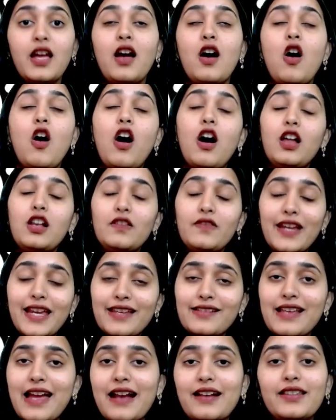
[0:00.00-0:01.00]
Always
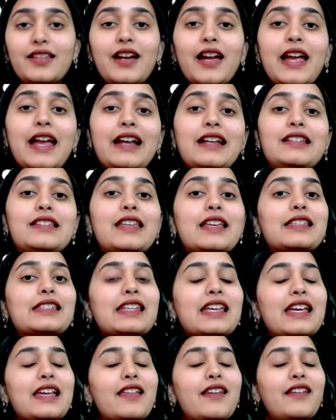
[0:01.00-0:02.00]
at the end, just
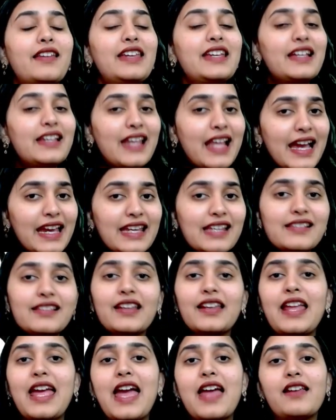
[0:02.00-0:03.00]
realize
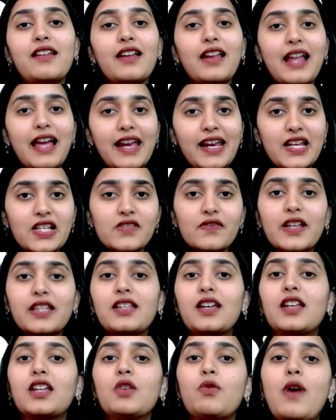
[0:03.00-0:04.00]
and analyze whether you